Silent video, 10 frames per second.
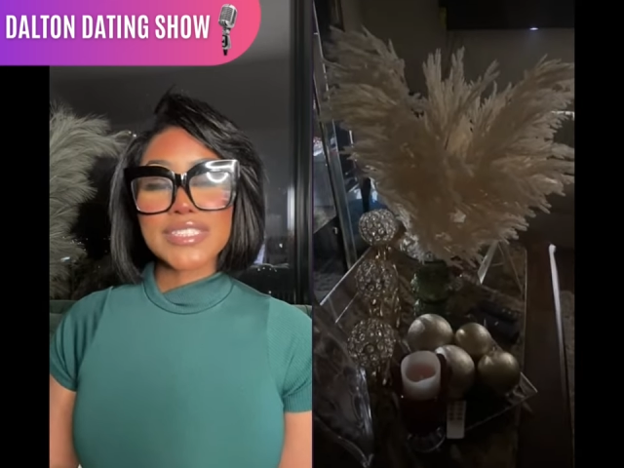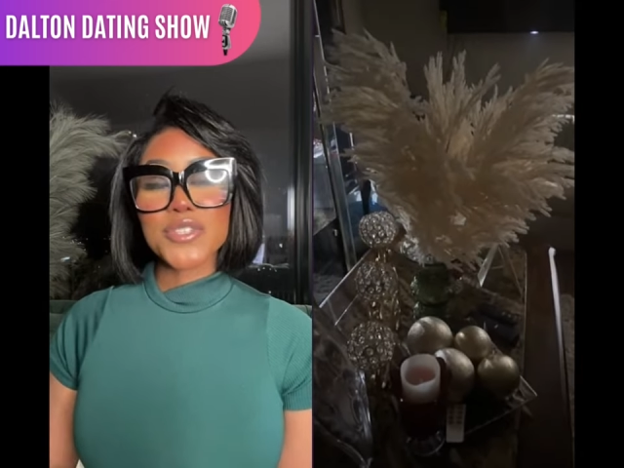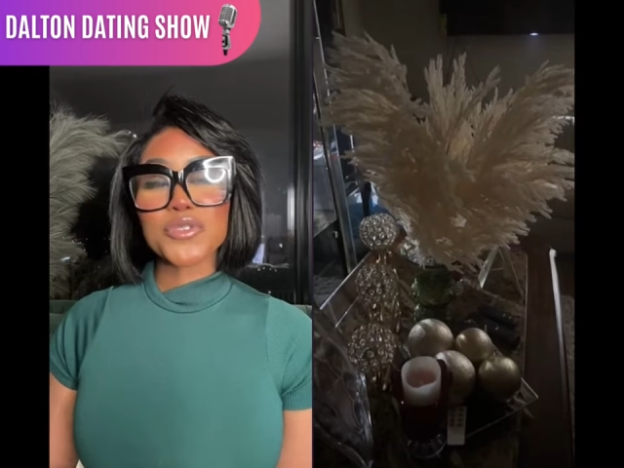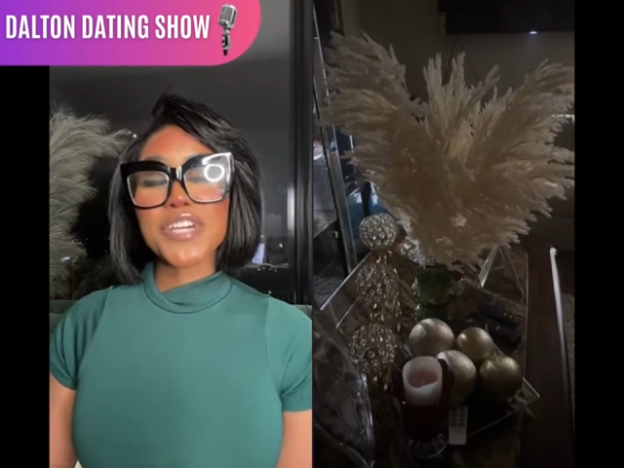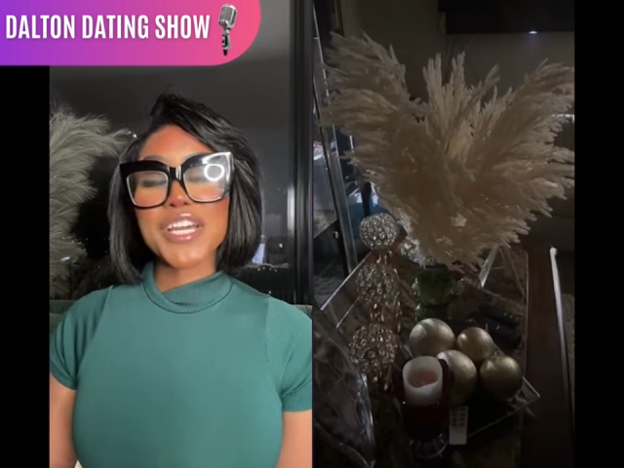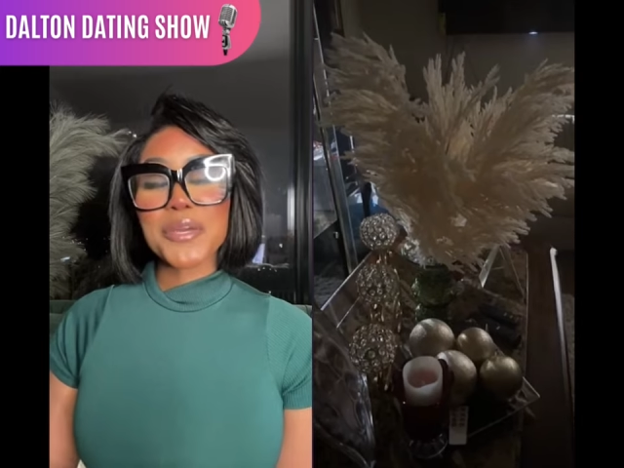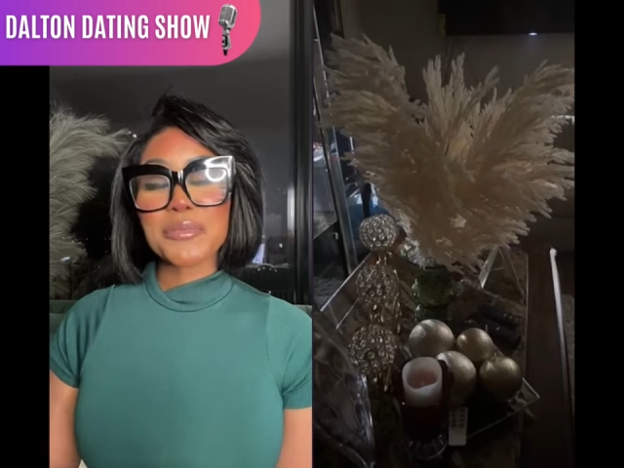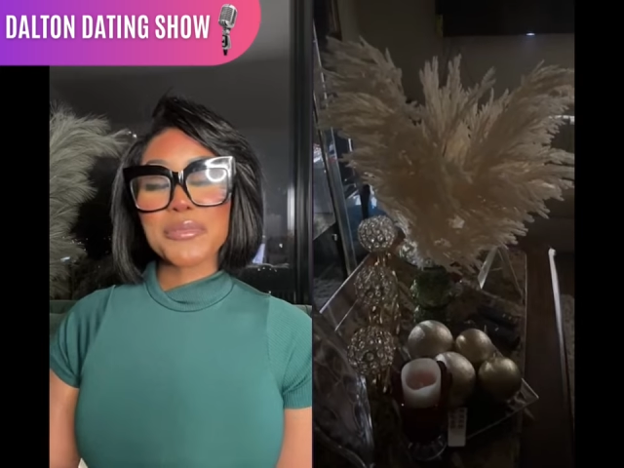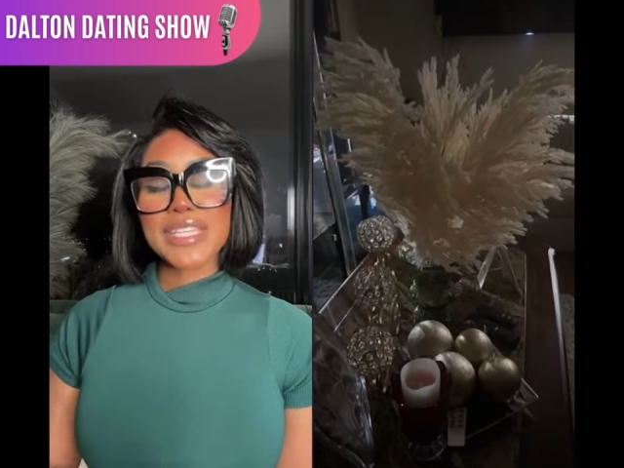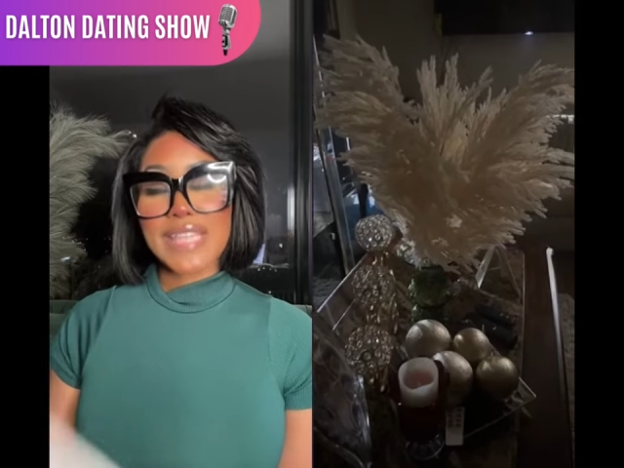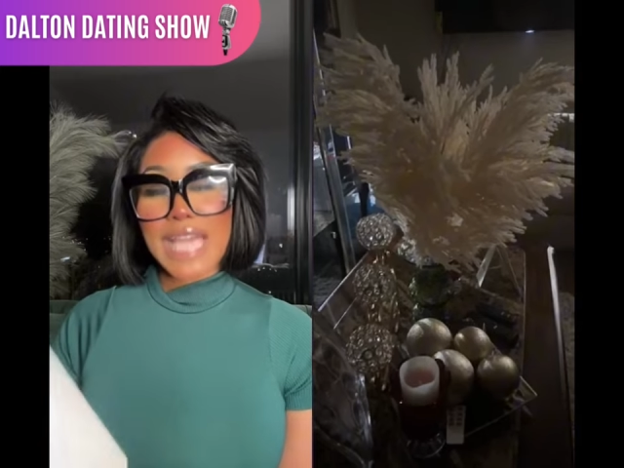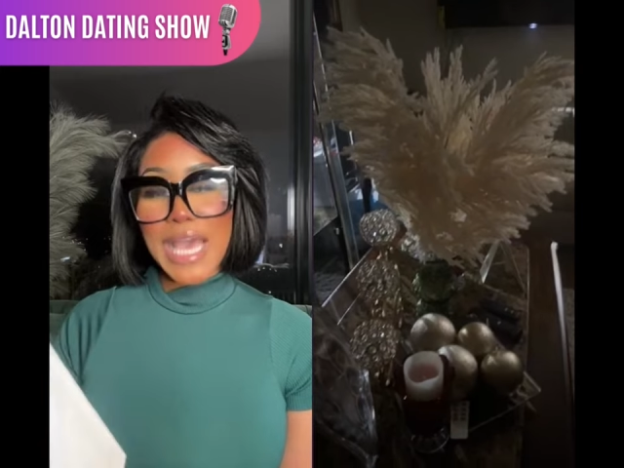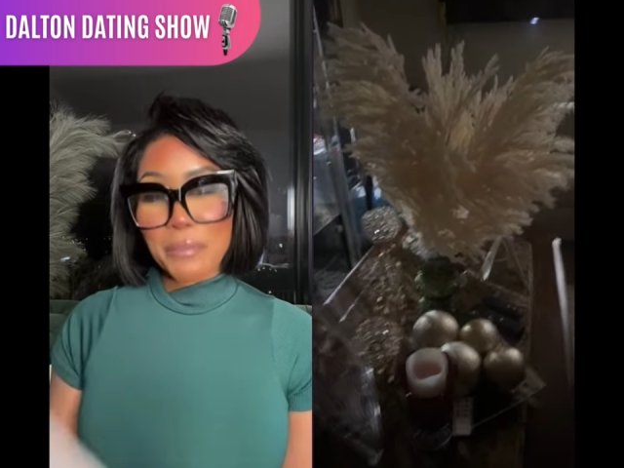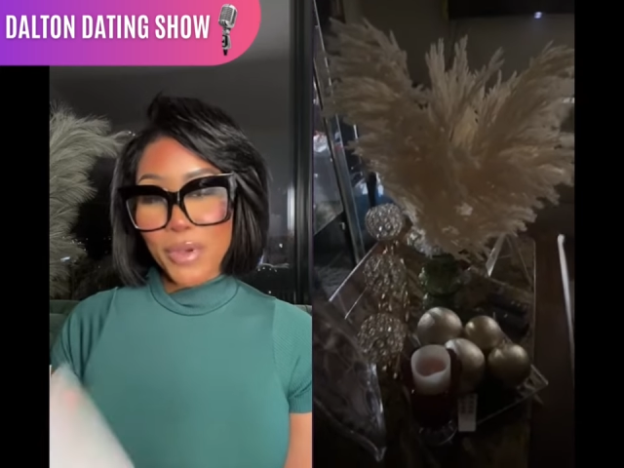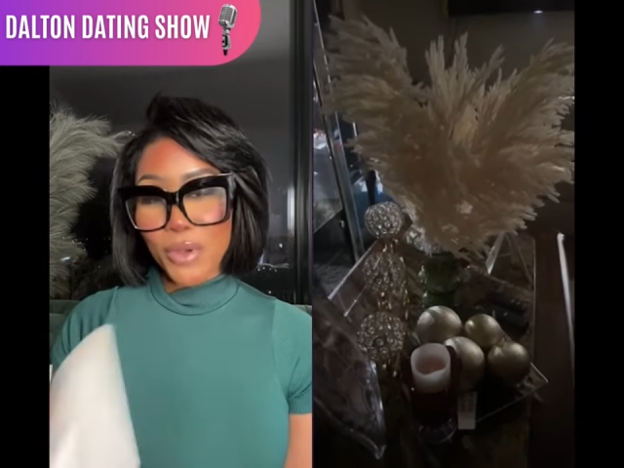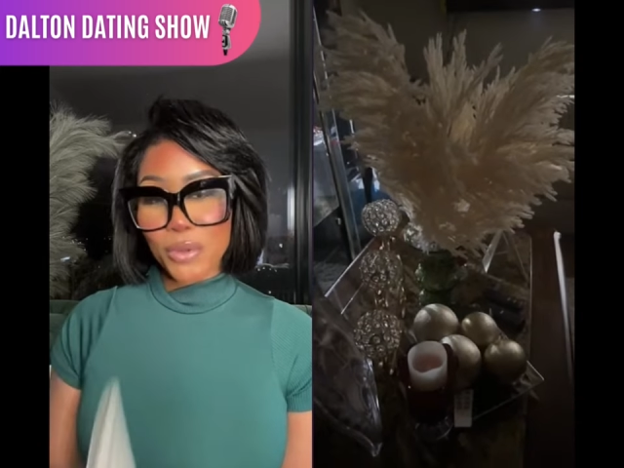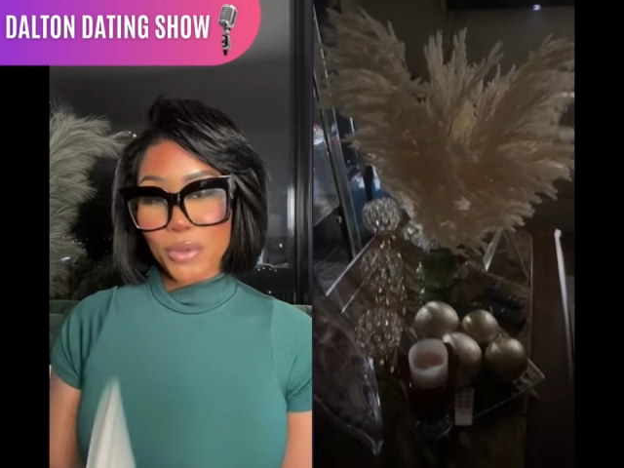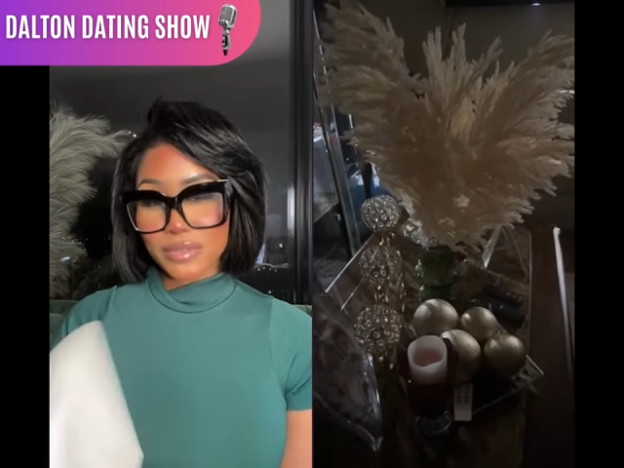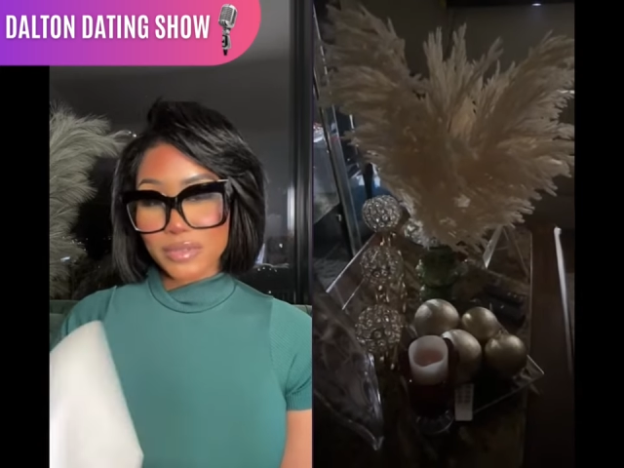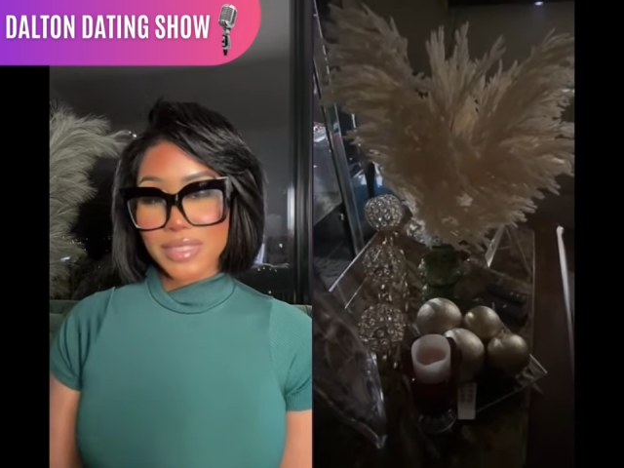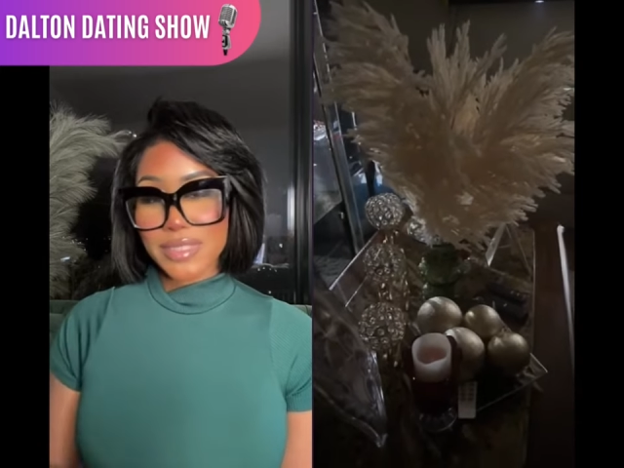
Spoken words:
So you're gonna be that bold